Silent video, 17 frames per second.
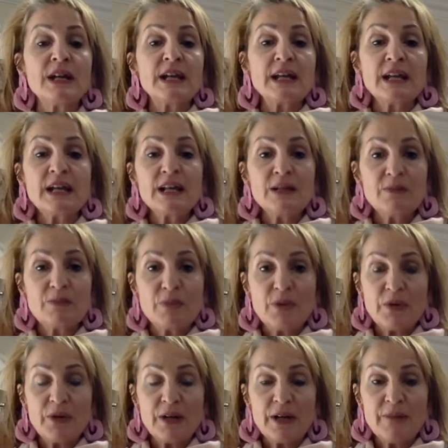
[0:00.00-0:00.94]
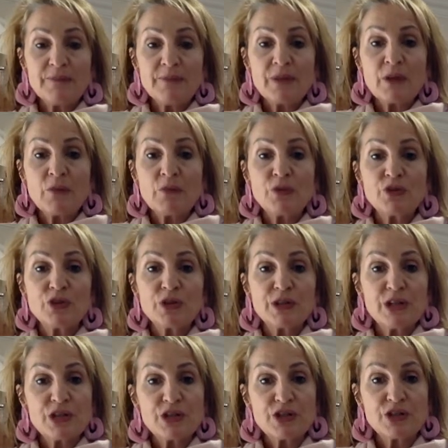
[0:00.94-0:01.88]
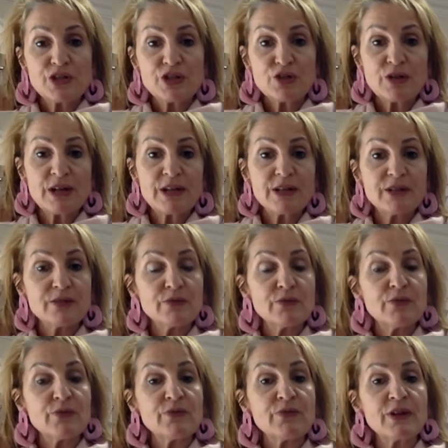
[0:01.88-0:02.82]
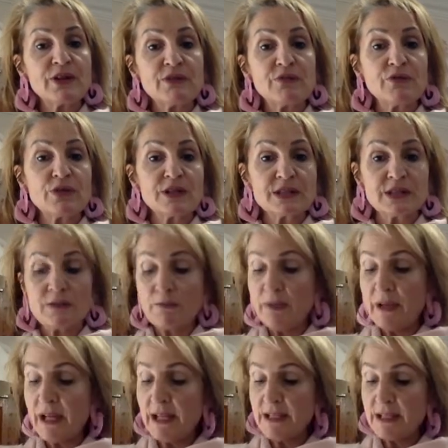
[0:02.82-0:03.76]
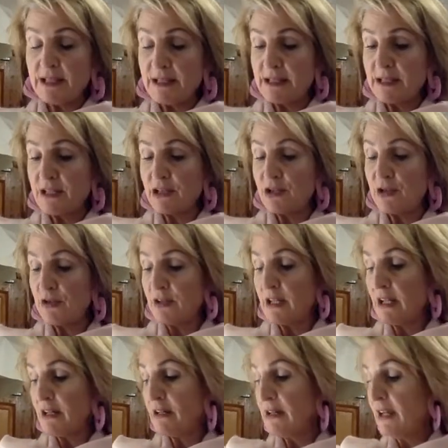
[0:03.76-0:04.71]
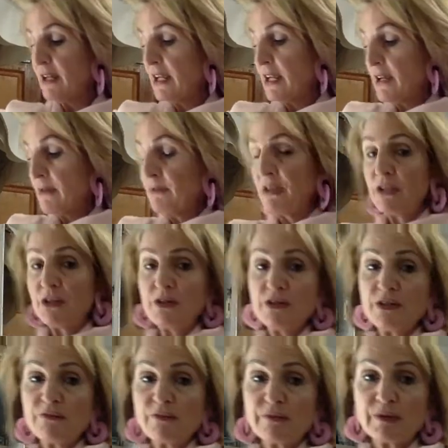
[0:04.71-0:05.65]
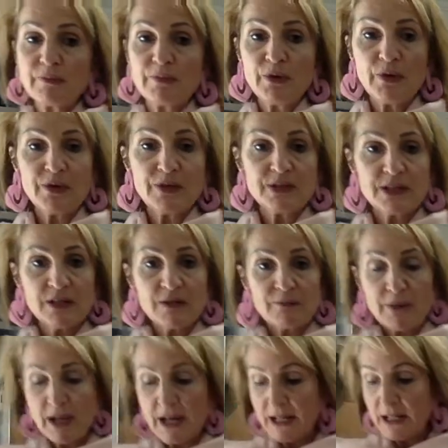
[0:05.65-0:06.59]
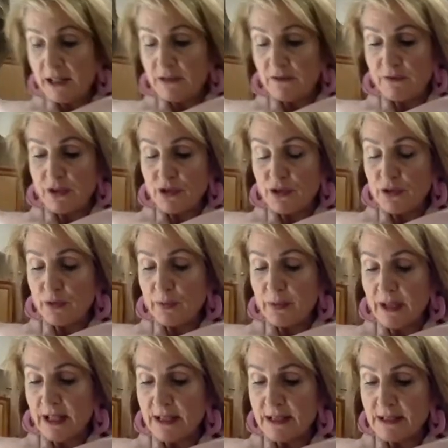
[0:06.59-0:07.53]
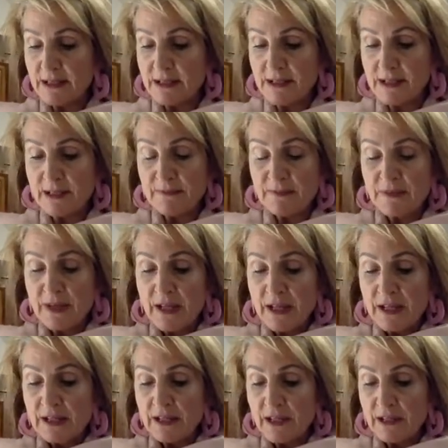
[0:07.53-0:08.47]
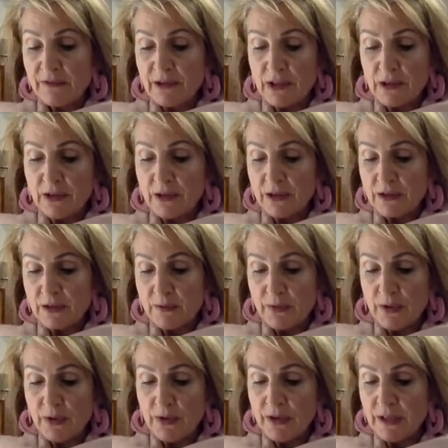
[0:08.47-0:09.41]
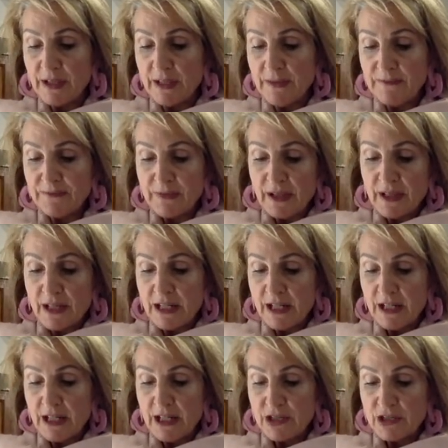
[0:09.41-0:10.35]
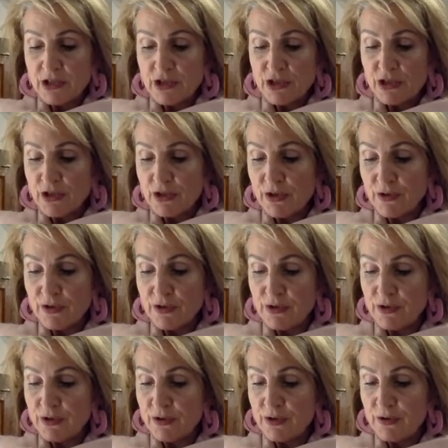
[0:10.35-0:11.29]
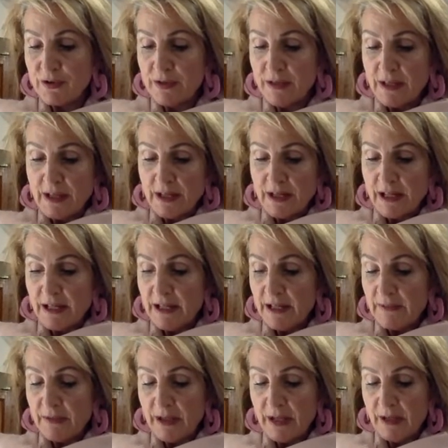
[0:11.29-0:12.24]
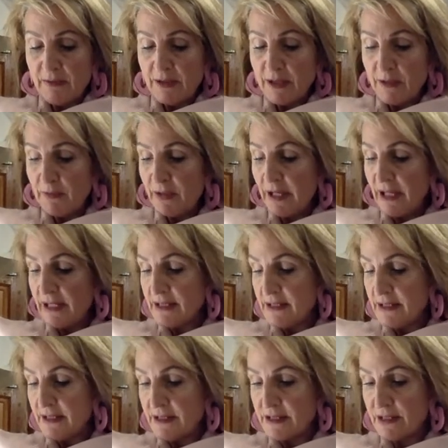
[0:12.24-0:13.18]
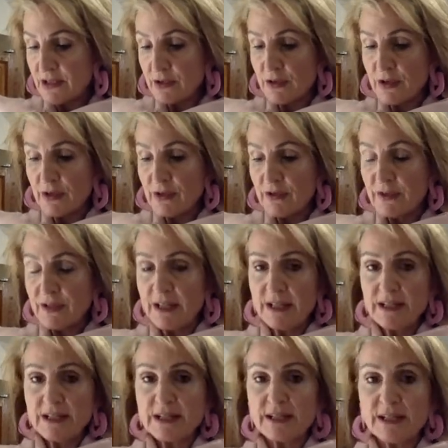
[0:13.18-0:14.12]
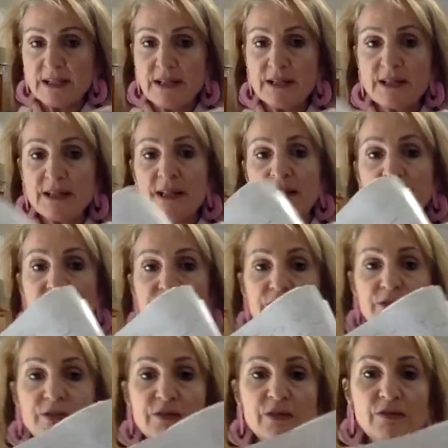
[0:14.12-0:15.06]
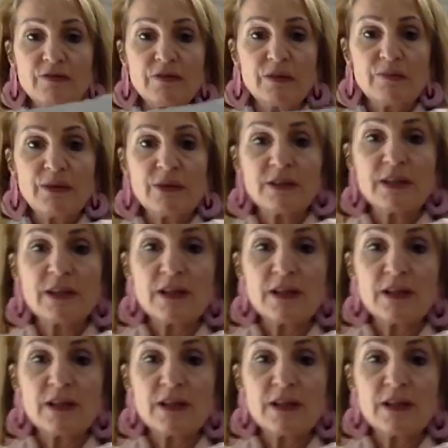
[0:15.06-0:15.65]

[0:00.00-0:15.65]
in a Burda, which you can actually just trace off, and you've got some patterns that you can be using from the Burda instead of buying individual patterns. Now, if you look at the Burda, it actually shows you how many patterns it's got on the inside. So if I bring that